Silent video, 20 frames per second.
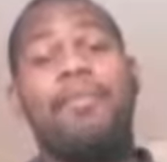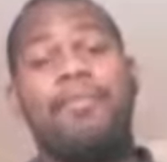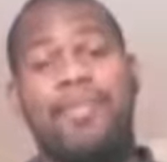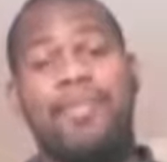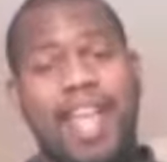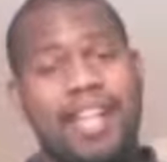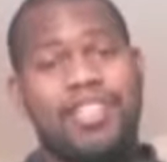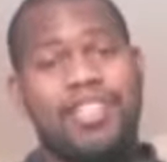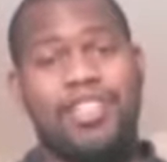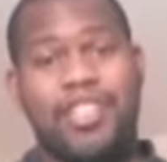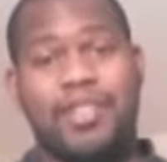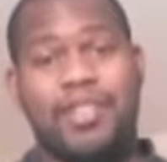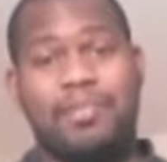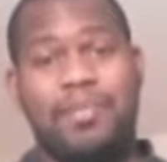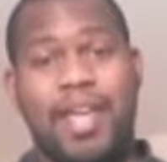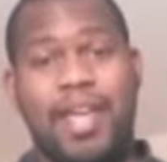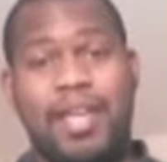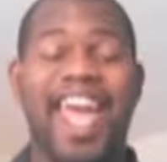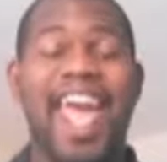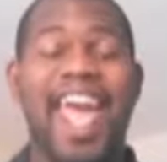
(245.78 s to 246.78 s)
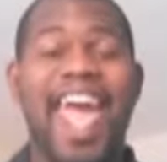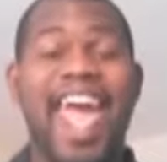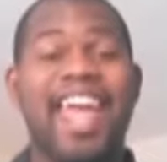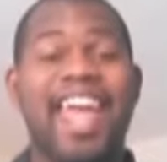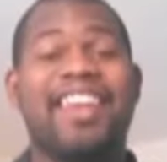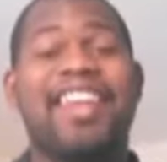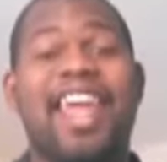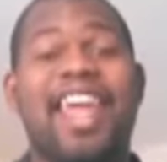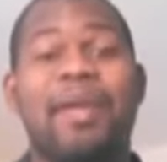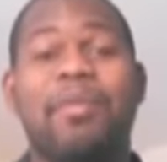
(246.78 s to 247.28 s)
But that's just me.
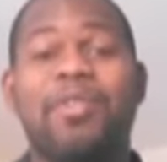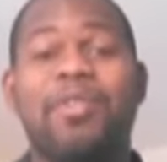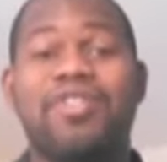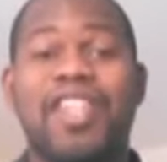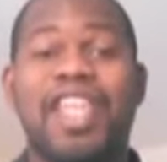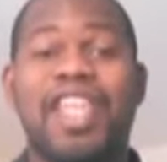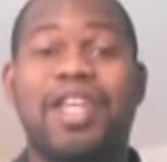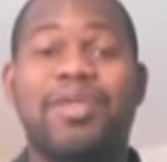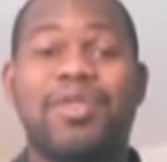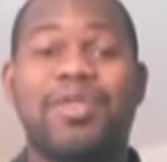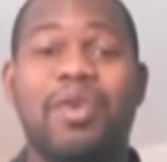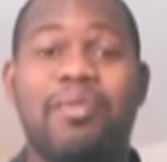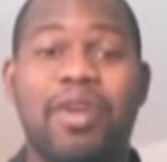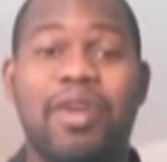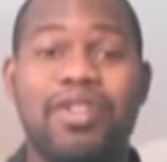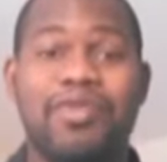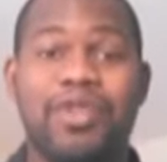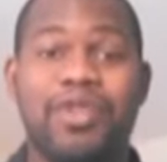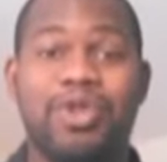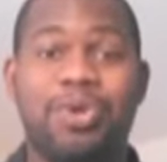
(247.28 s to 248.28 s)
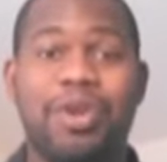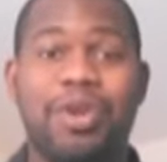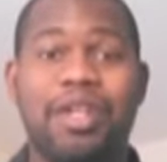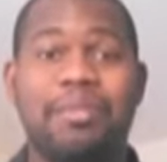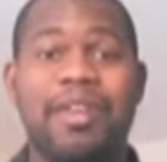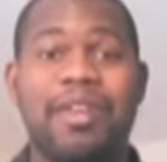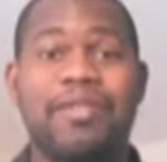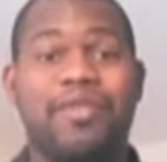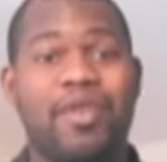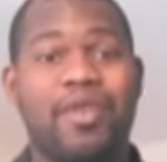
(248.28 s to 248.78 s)
And gamers, thank you so much for
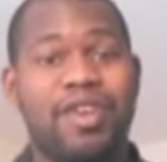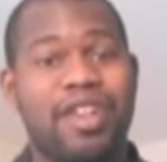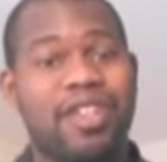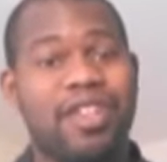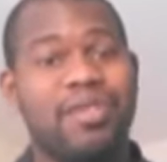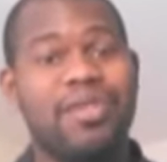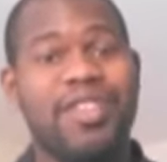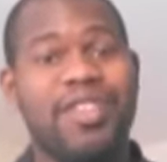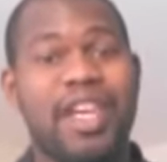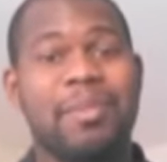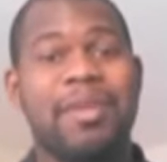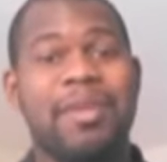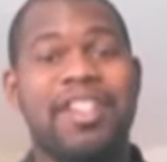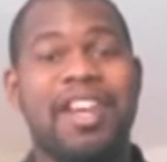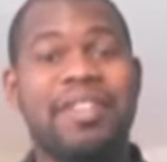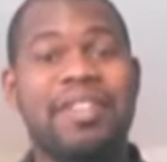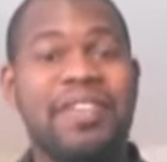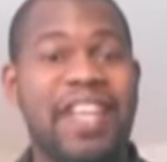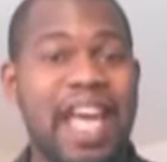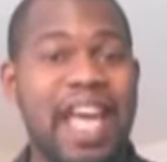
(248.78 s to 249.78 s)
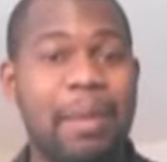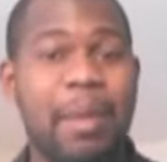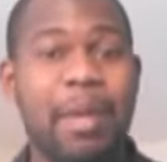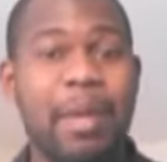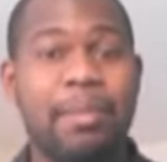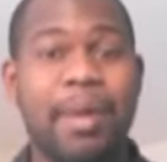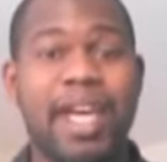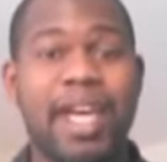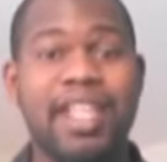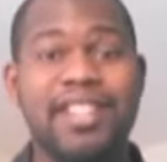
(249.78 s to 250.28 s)
joining me for another segment of
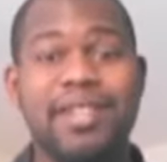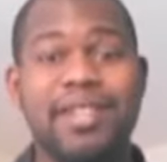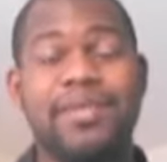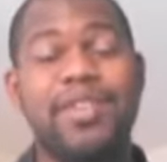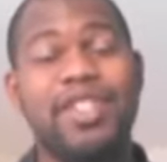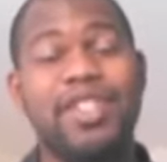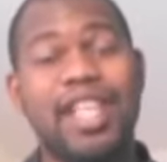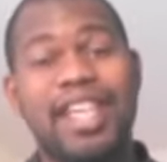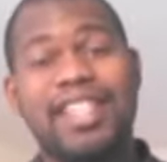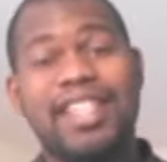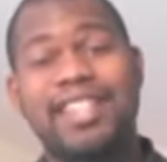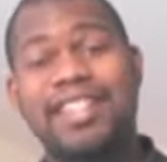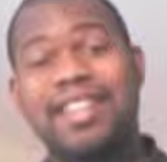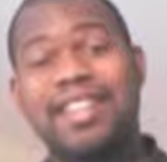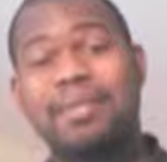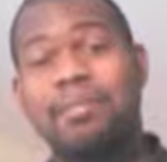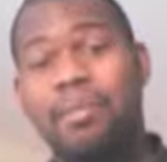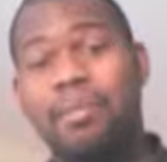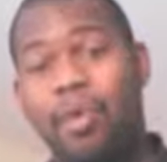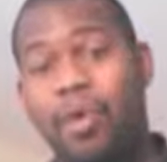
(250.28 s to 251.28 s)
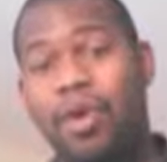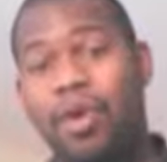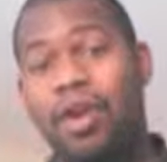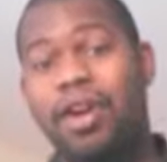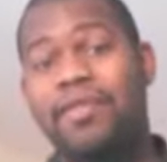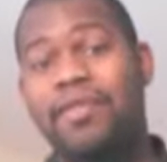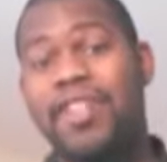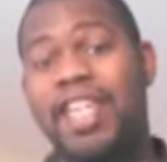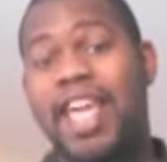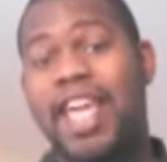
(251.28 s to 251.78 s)
Gaming Bytes. If you'd like to see more
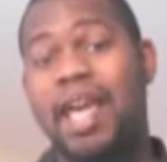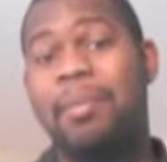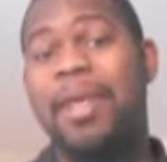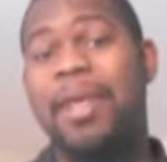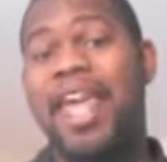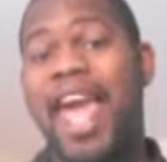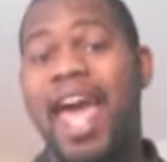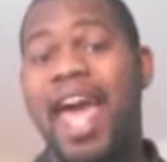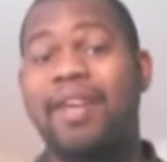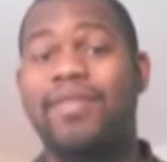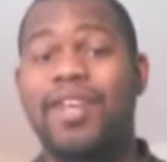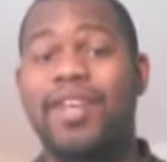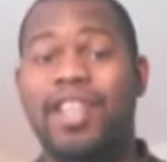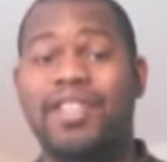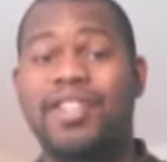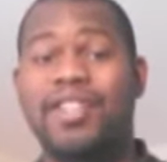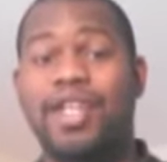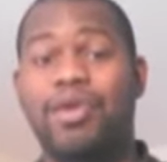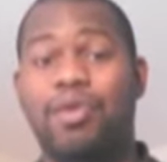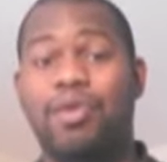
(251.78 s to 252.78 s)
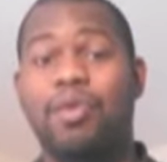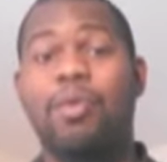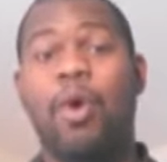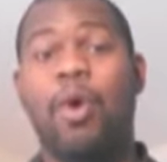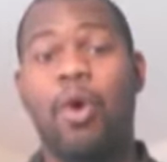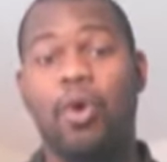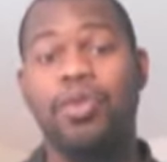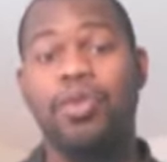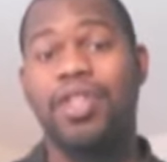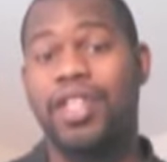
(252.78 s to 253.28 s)
of the gaming advocacy group
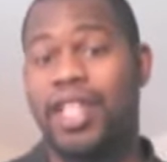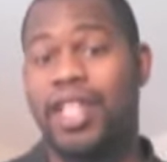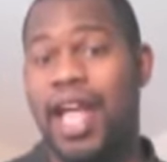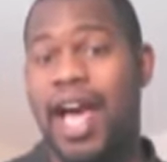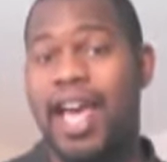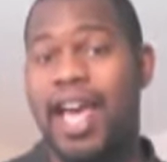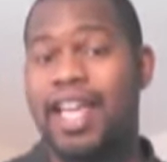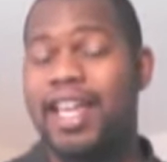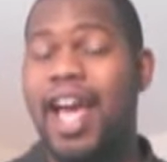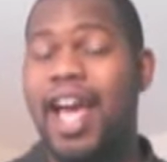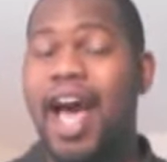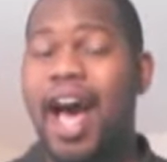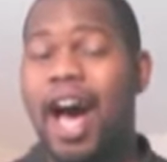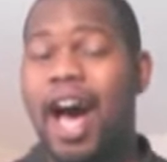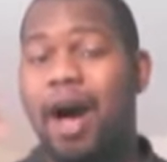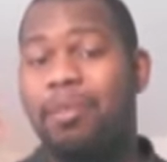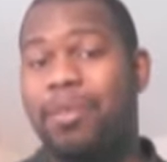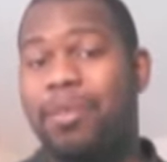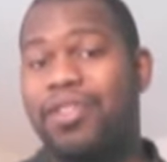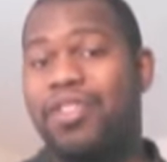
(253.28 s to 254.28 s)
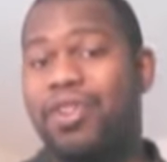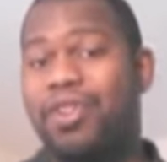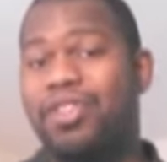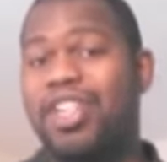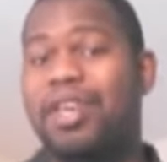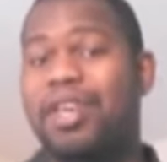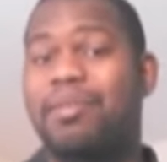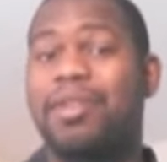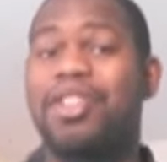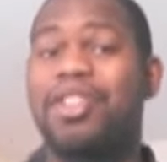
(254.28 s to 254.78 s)
Hold the Line, I'll put their
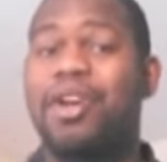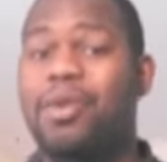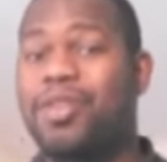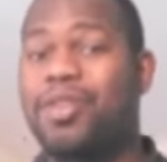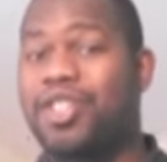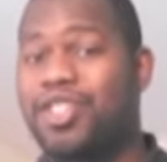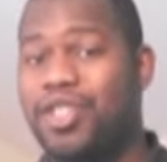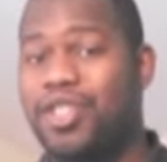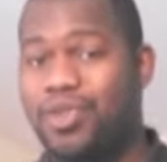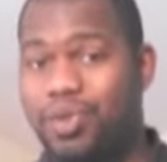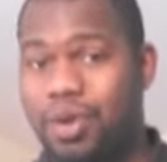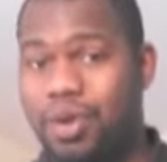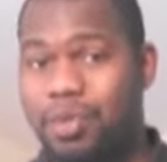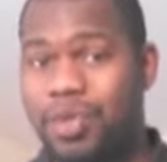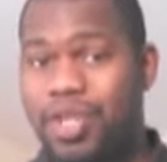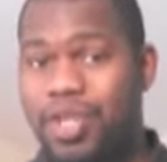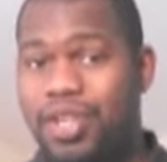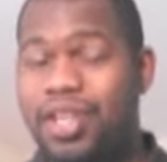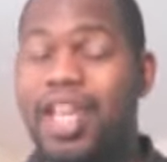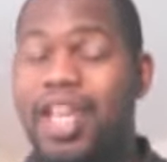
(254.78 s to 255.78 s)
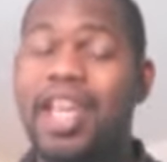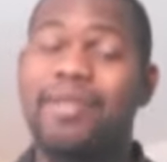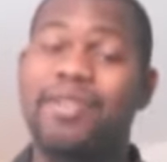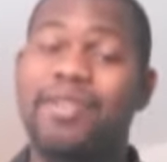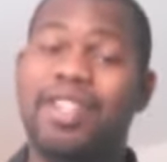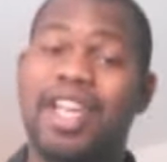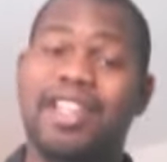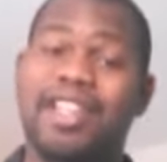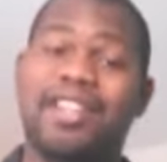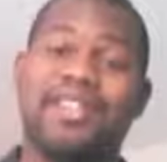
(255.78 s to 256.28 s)
link below in the description.
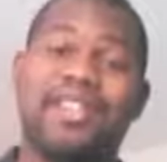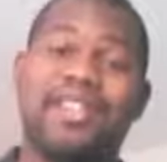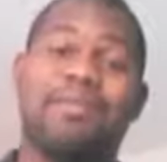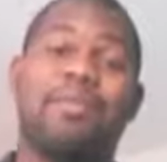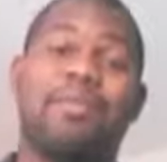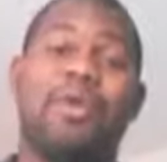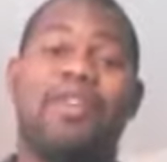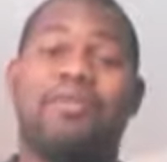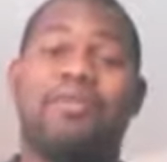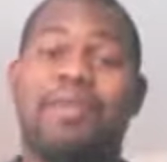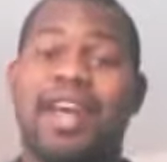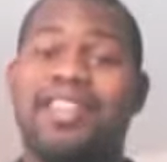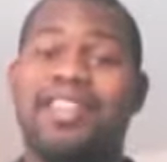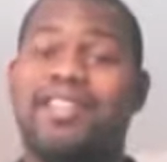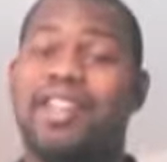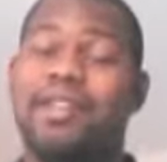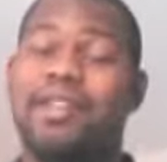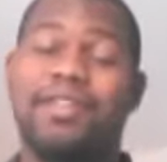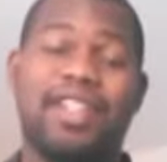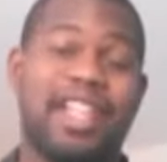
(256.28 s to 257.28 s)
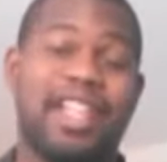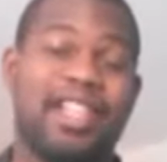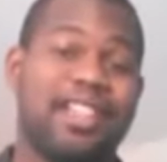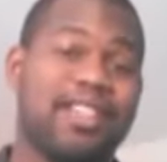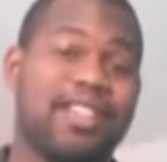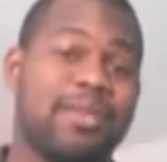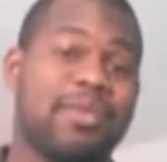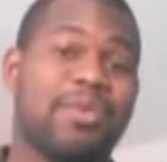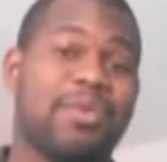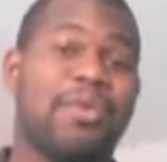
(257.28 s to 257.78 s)
If you'd like to see more of my stuff, click
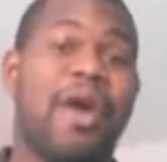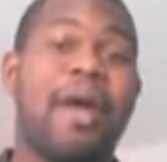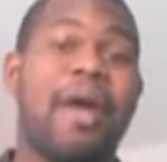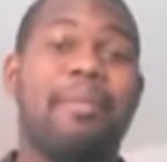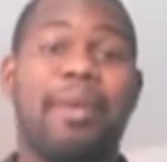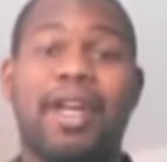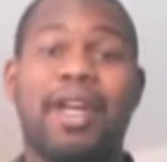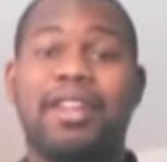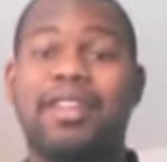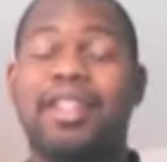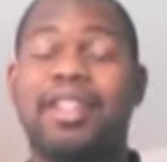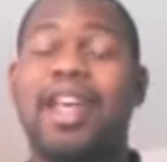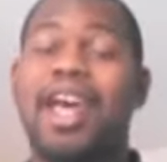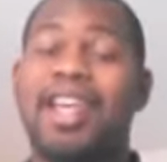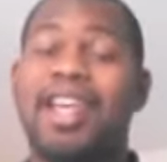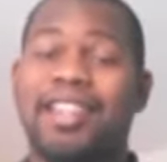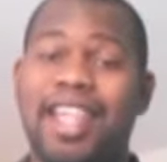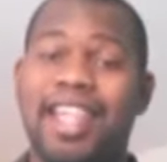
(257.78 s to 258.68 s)
the subscribe button.